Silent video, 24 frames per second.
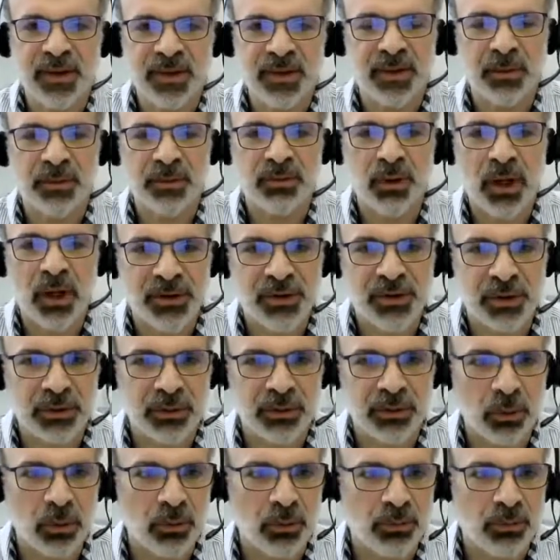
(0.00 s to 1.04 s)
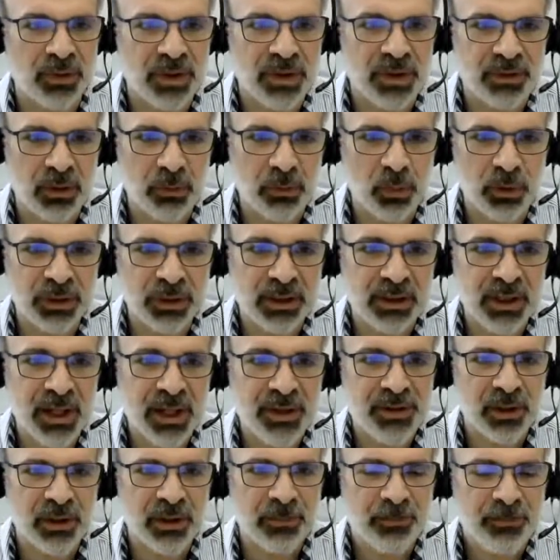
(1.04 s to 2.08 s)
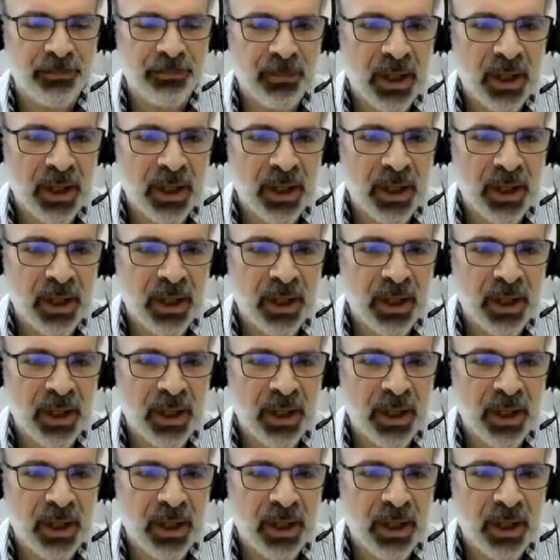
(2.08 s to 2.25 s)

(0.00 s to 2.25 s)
abstraction of distributed ledger,